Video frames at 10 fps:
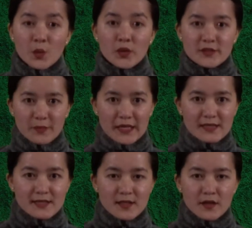which
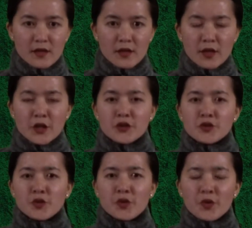means
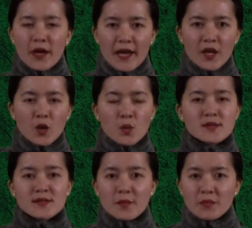to cry over
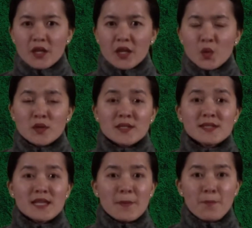something which
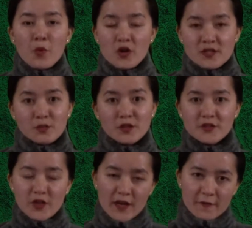is impossible
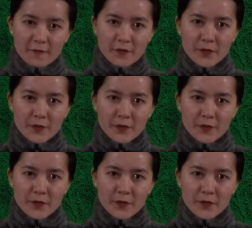to have.